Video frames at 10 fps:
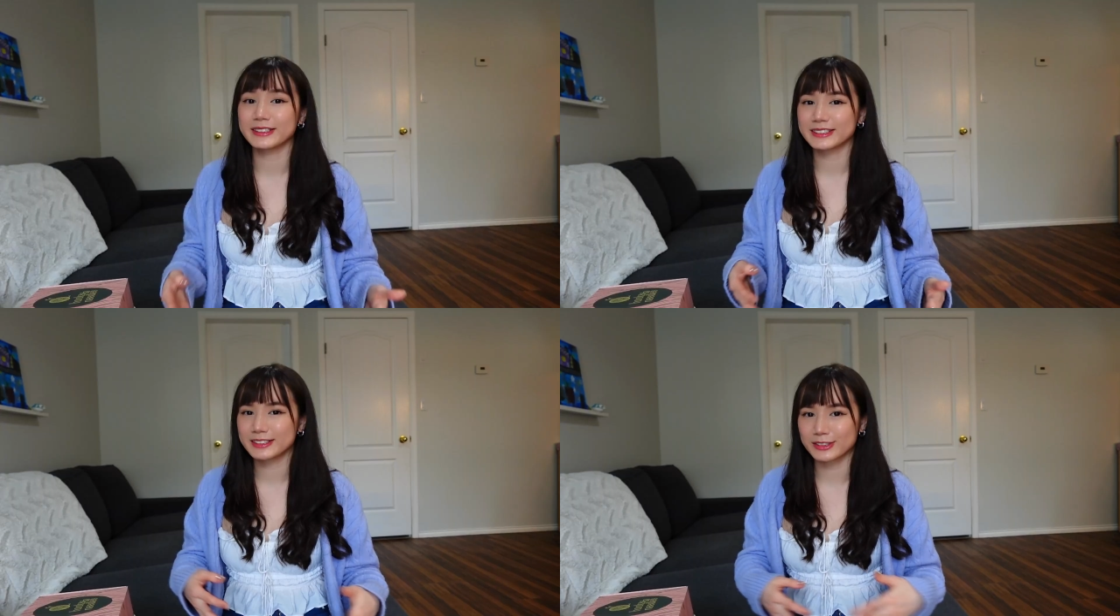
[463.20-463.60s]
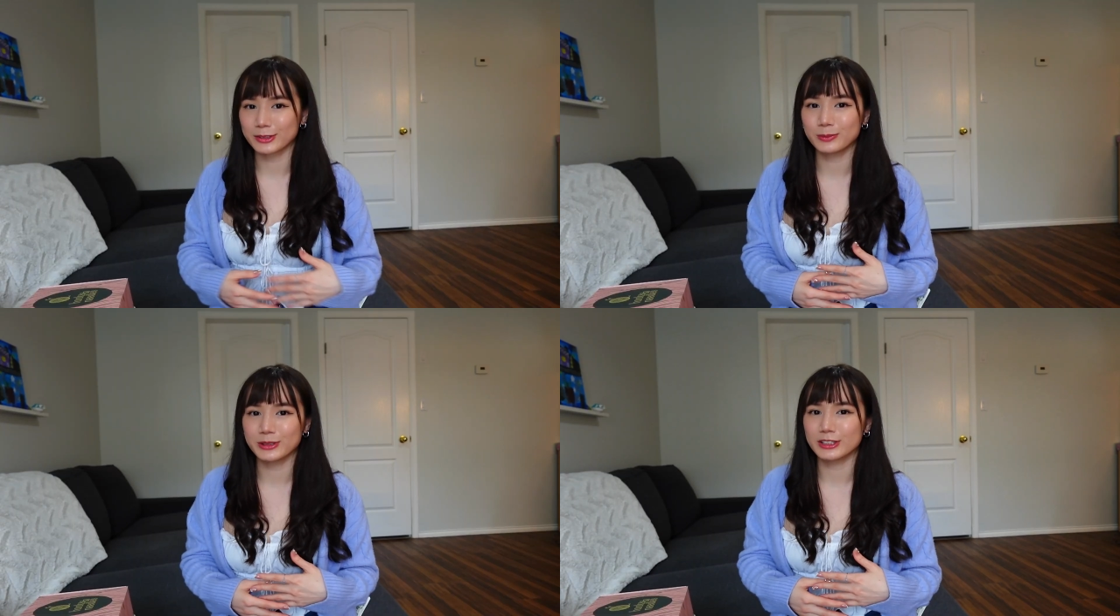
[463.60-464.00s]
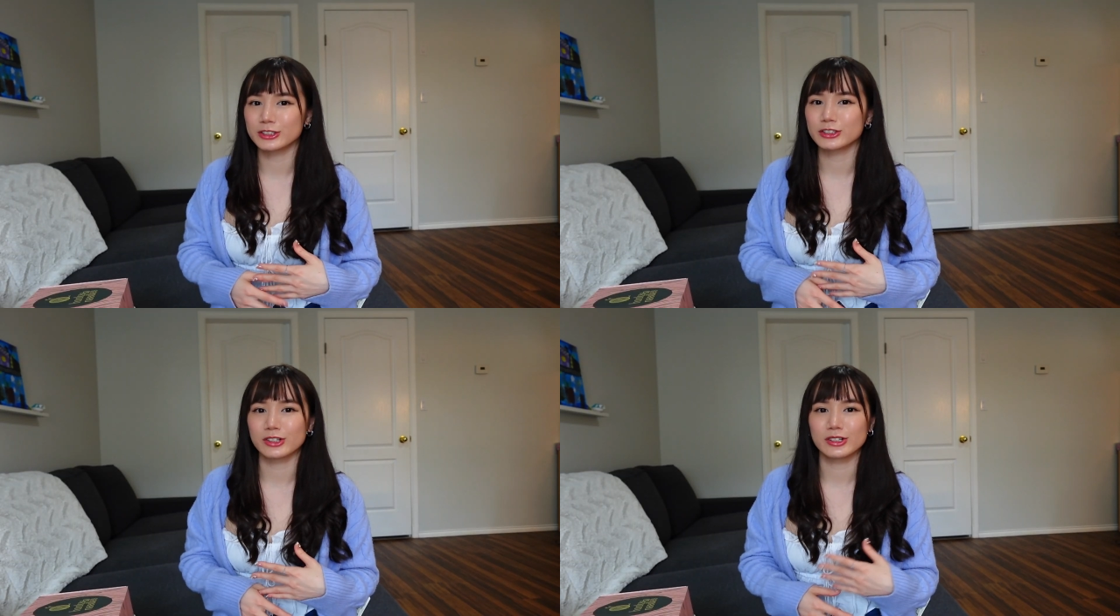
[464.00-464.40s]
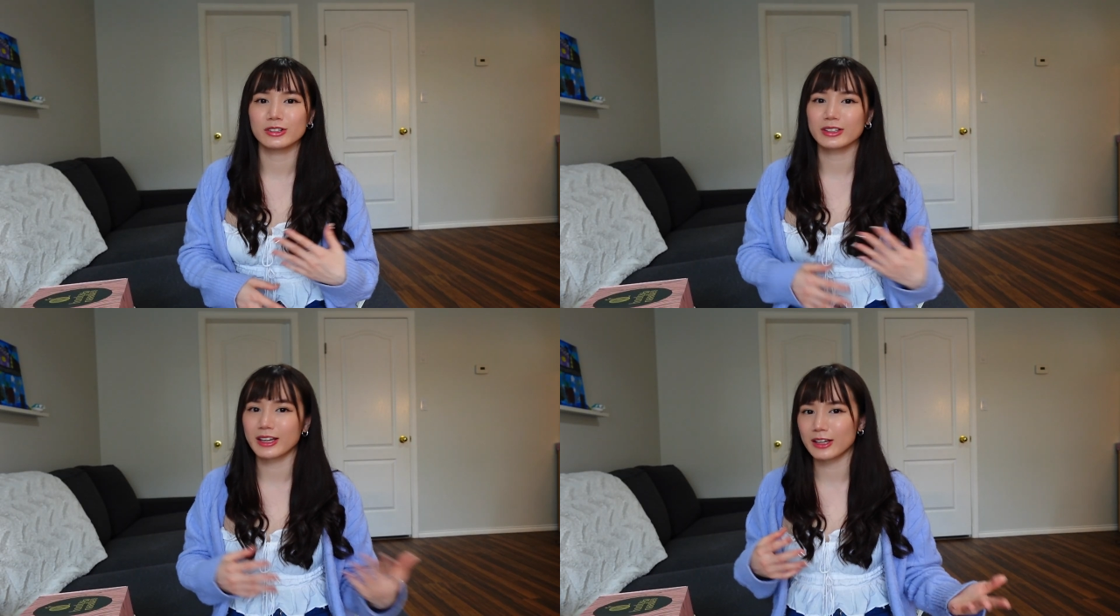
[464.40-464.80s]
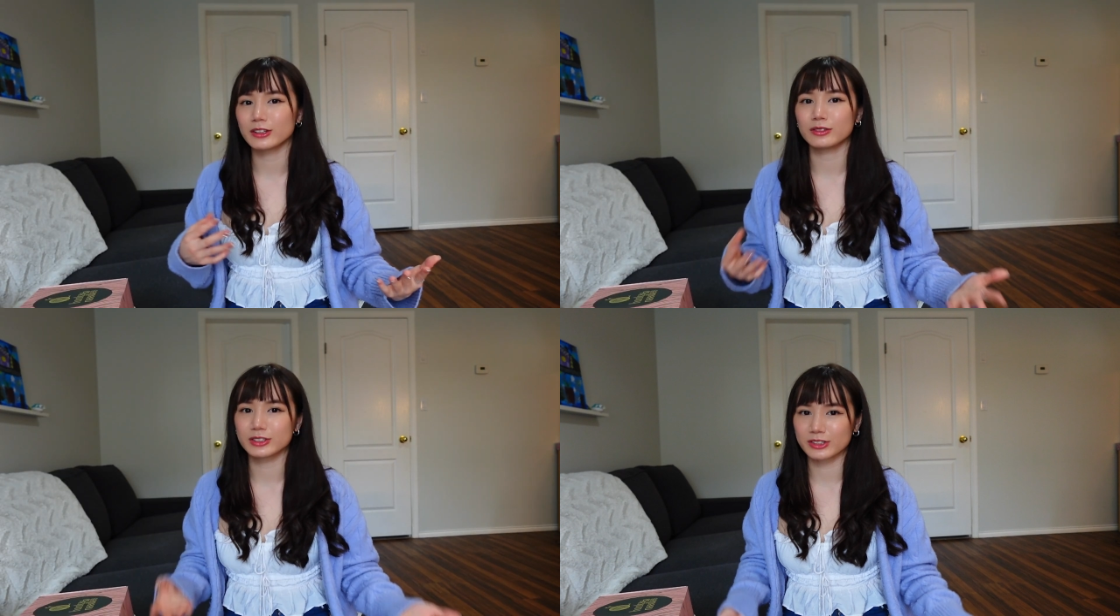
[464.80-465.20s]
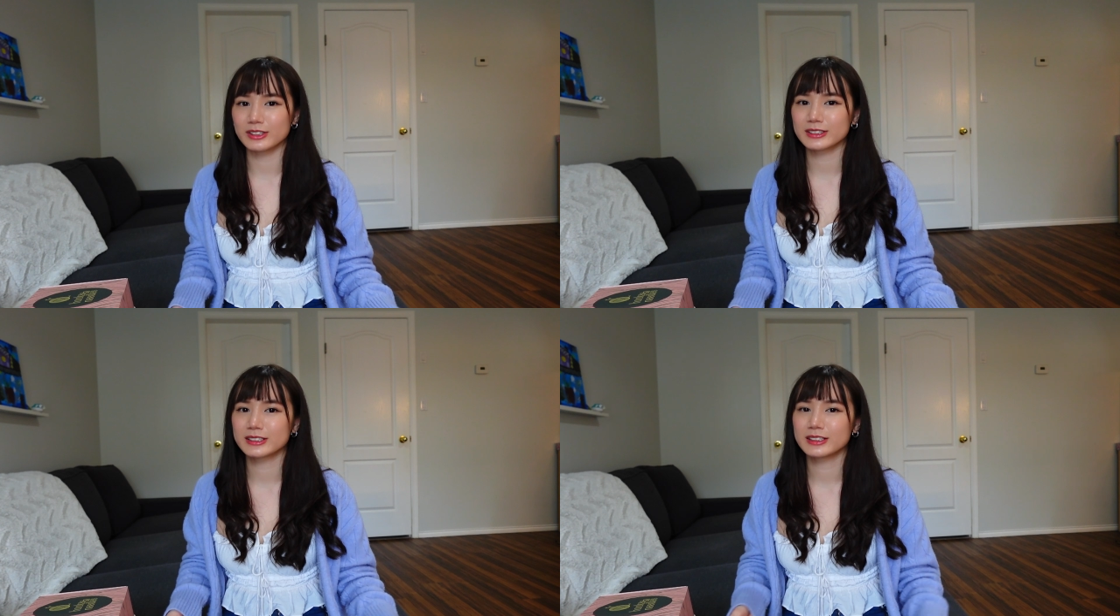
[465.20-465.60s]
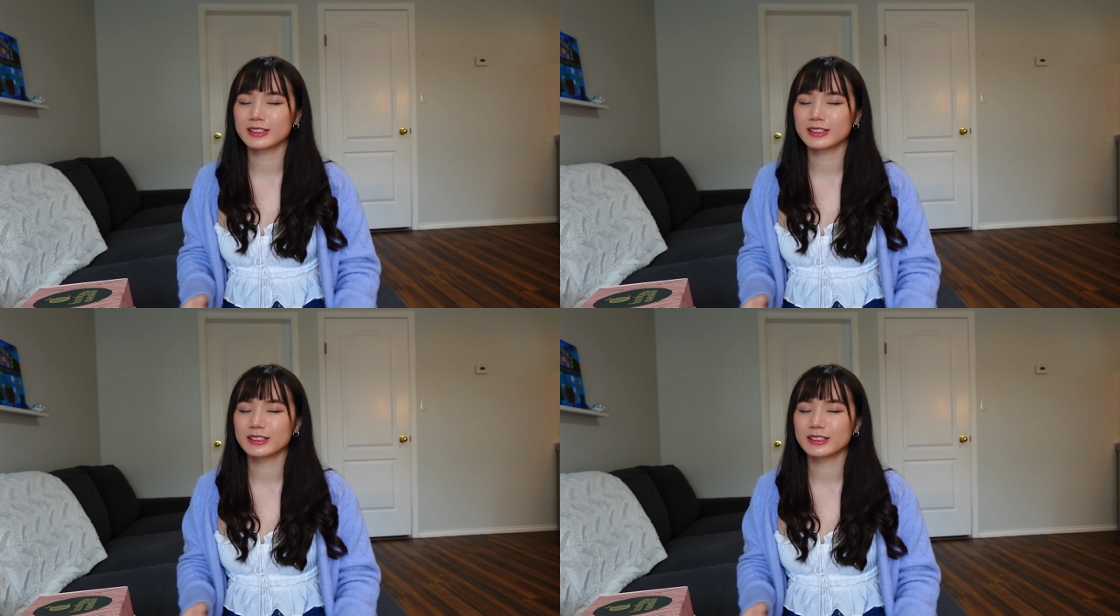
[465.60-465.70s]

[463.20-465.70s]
still be ensured you'll get a good result.